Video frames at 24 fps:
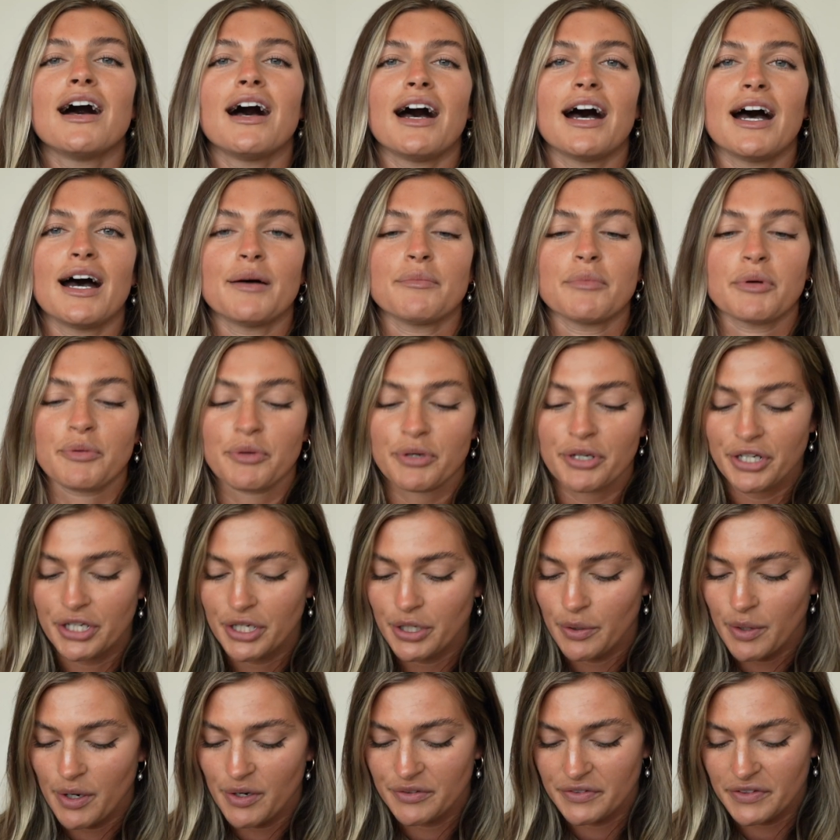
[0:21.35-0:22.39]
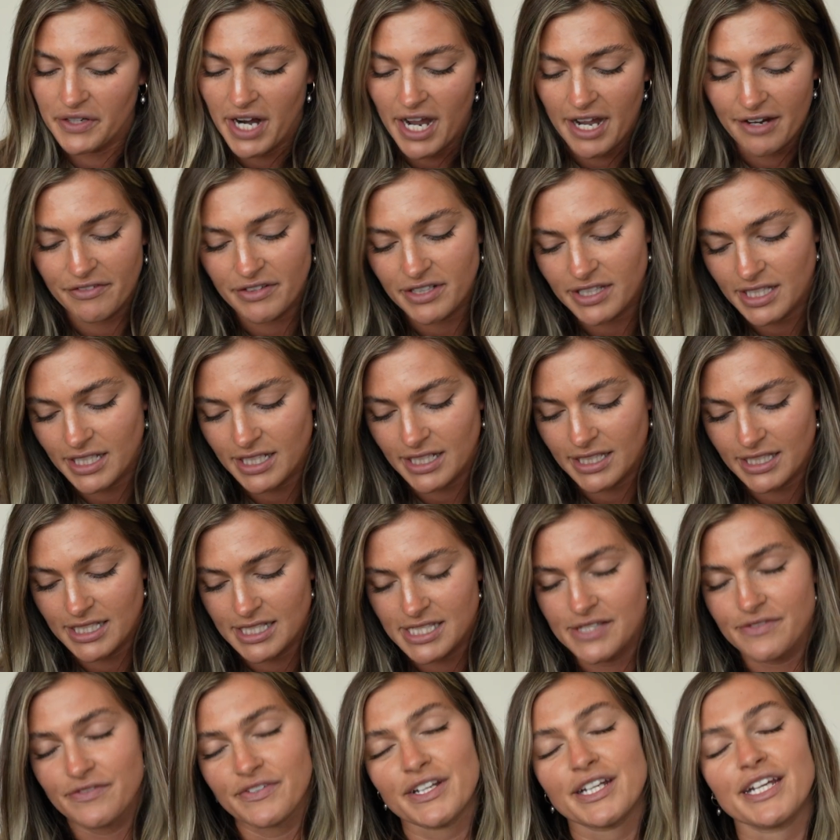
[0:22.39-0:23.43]
We're gonna go over everything in
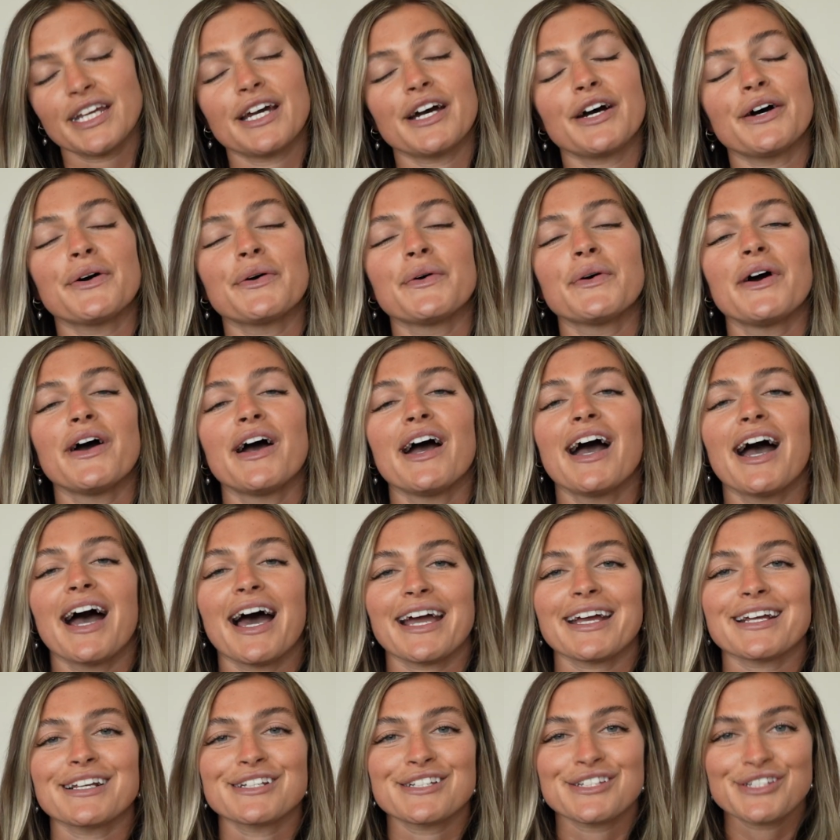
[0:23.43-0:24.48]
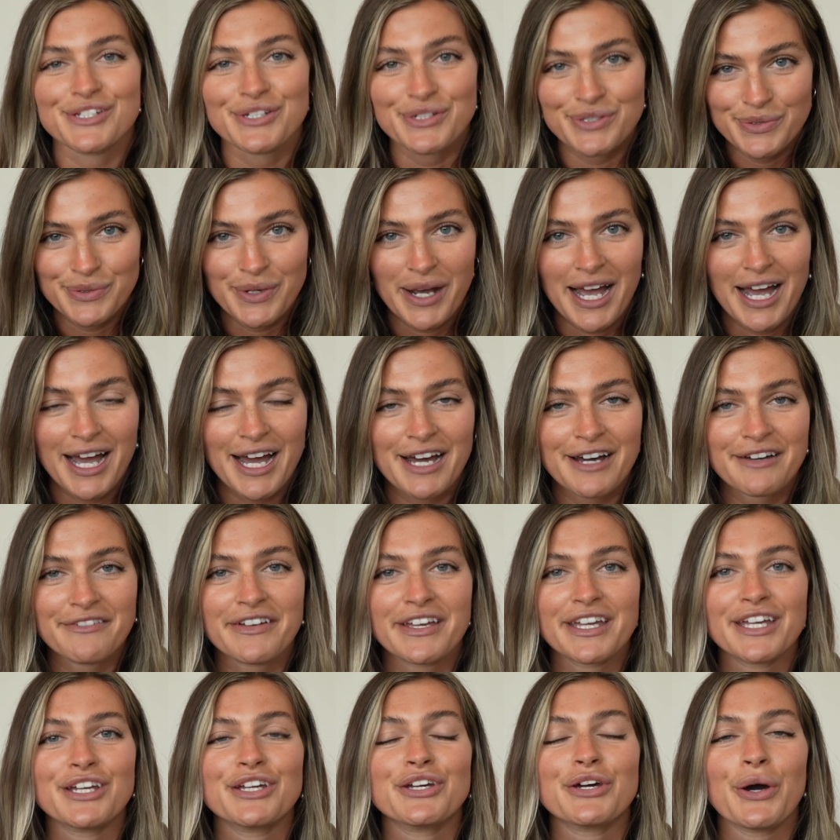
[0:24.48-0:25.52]
this video. I do have
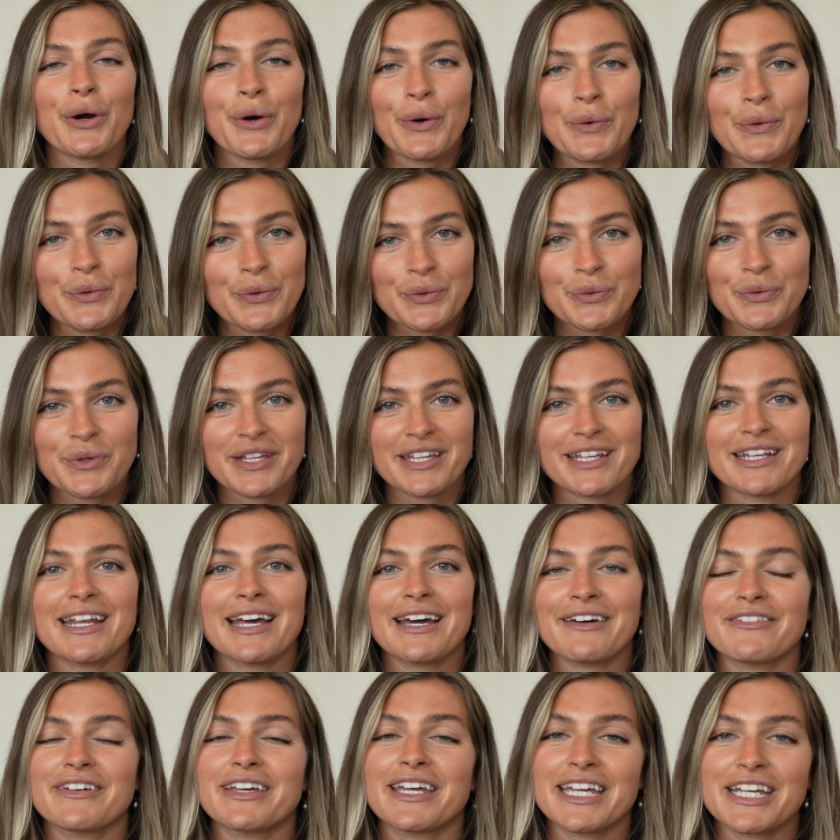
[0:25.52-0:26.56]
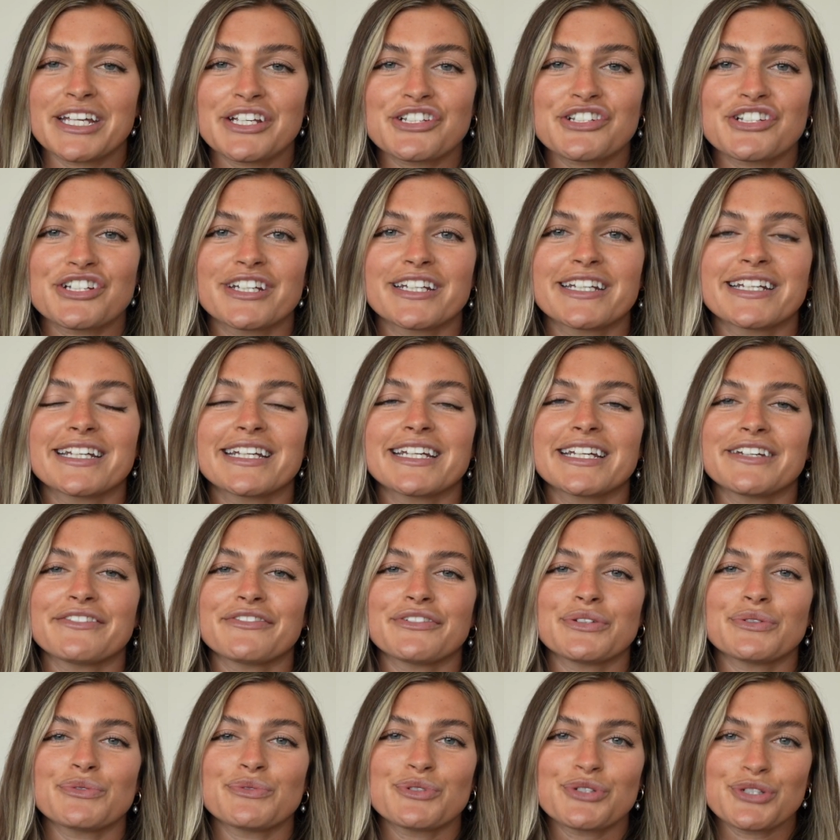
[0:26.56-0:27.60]
a code with navigation.
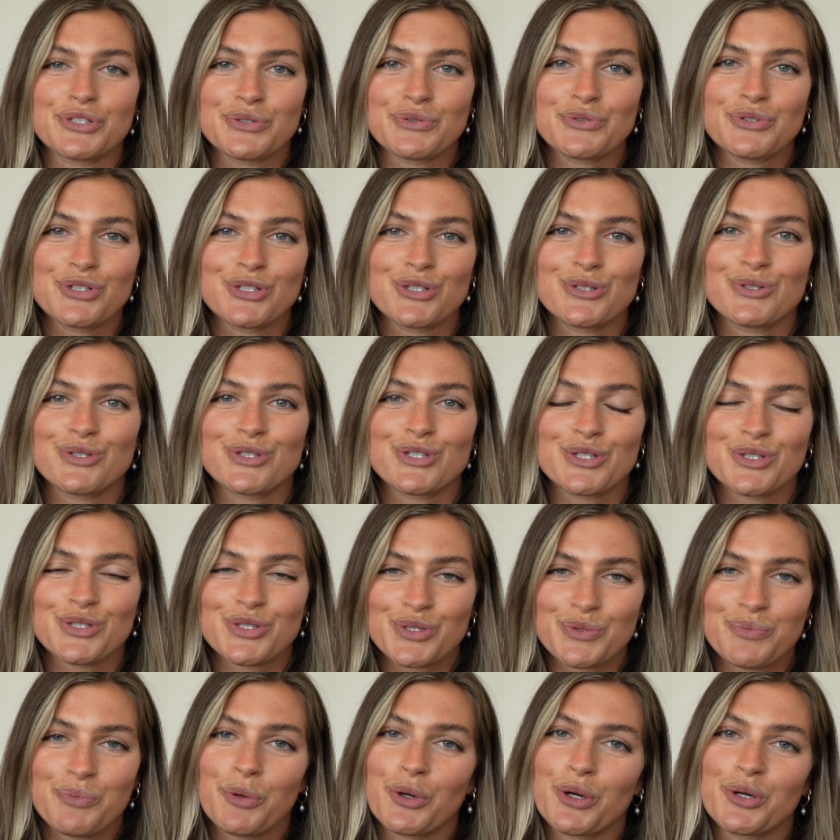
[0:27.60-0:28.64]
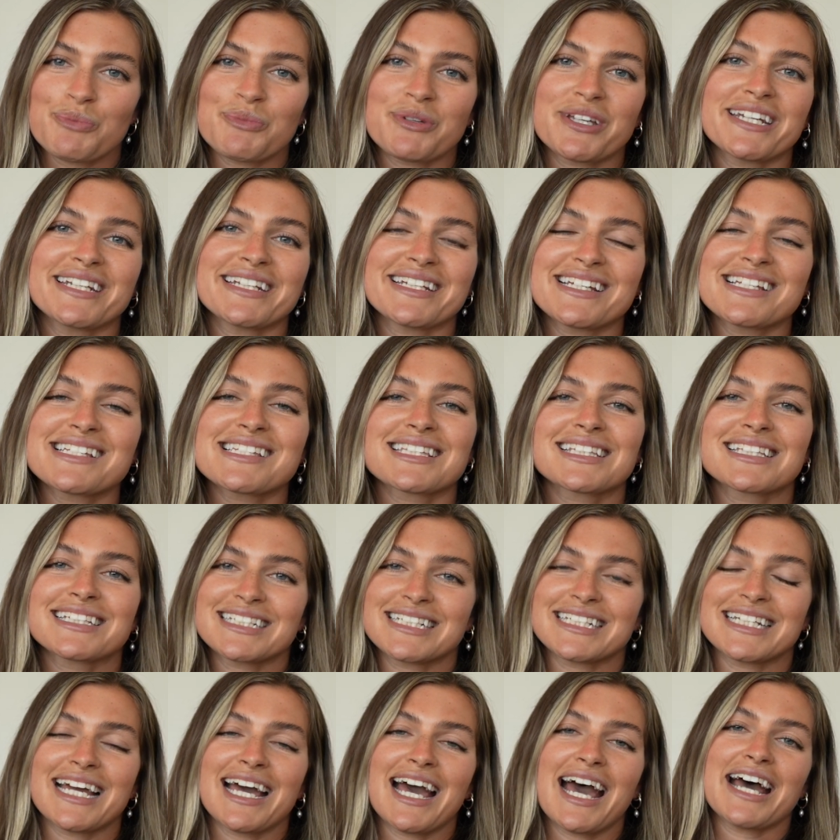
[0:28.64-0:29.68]
If you do choose to support me, it is
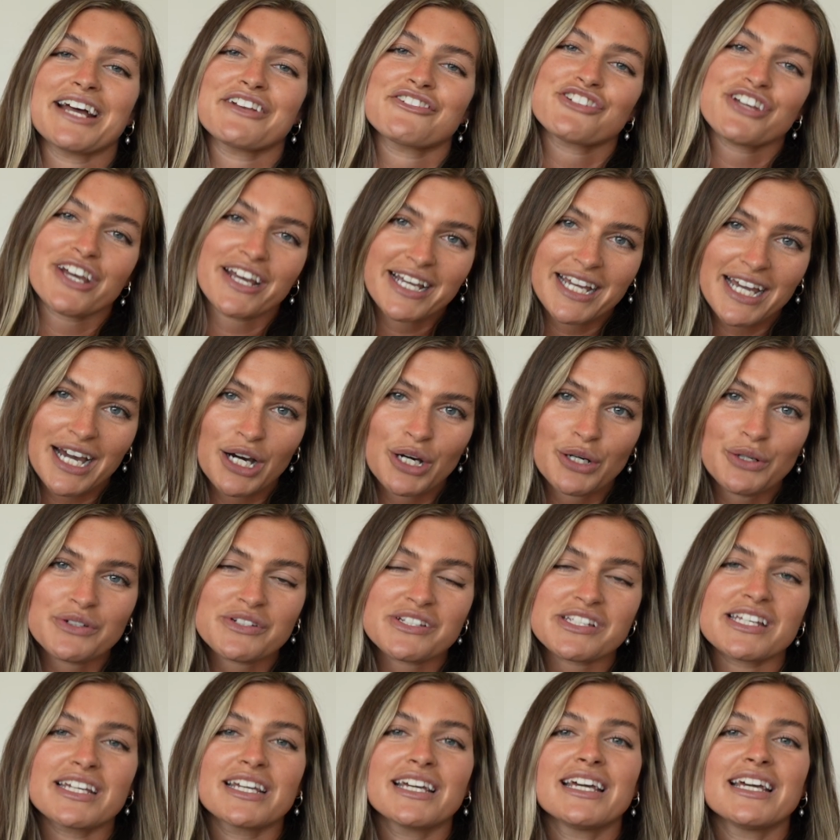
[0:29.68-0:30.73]
Lydia at checkout.